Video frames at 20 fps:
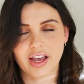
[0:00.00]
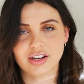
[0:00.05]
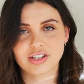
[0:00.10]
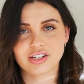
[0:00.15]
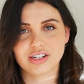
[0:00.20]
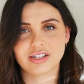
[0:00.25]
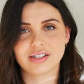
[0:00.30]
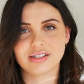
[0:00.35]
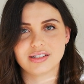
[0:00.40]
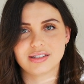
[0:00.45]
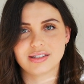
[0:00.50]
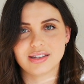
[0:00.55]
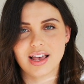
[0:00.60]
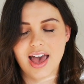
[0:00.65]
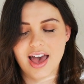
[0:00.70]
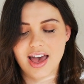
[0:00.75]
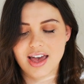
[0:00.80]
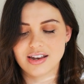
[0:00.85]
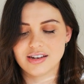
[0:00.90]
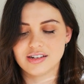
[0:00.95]
lectures,
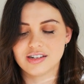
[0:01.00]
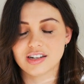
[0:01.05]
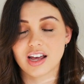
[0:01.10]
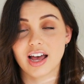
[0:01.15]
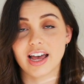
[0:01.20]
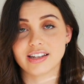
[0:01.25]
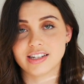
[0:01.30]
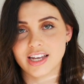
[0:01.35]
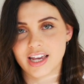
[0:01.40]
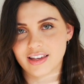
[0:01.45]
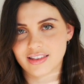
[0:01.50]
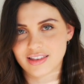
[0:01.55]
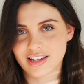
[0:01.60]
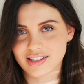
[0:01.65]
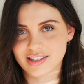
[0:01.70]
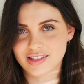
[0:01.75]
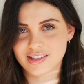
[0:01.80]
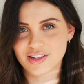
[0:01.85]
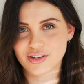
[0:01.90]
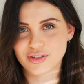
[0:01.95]
and I take
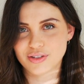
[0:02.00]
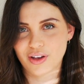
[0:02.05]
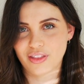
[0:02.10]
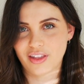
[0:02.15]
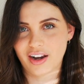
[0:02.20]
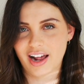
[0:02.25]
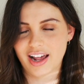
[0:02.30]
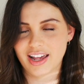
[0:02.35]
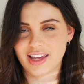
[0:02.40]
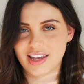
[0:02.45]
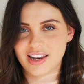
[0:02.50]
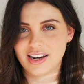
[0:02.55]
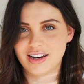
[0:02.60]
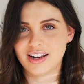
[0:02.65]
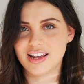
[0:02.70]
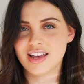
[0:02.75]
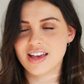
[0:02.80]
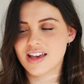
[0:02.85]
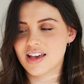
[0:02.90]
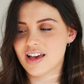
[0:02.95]
this so that I
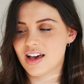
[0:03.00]
can